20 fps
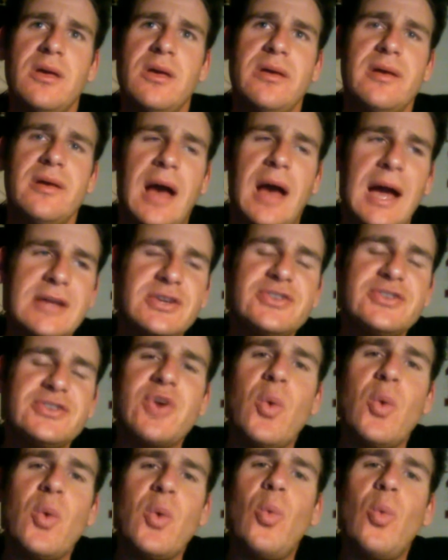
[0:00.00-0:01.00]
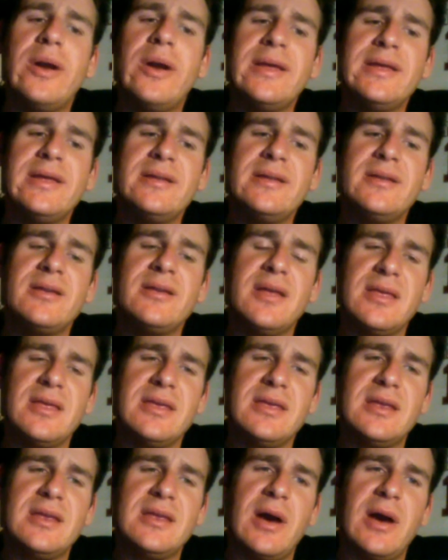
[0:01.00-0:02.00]
I just don't want it.
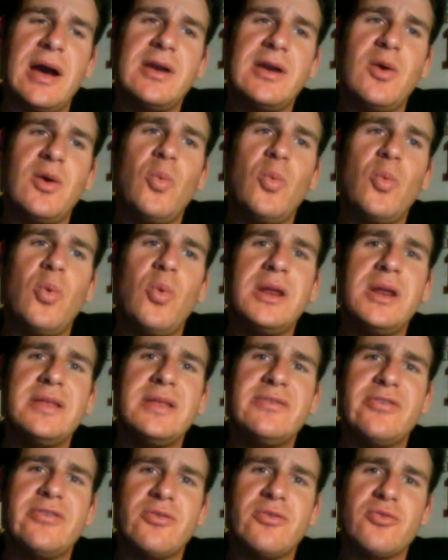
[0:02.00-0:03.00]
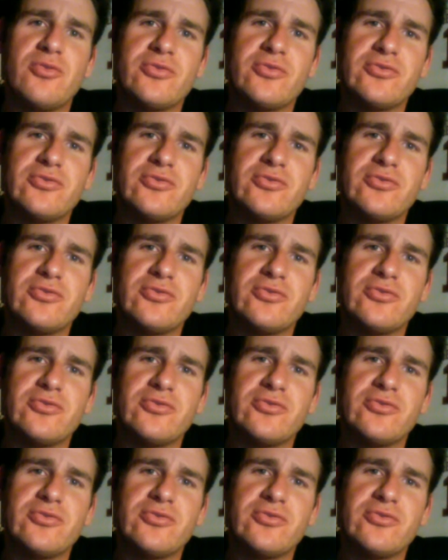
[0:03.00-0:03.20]
I don't want it to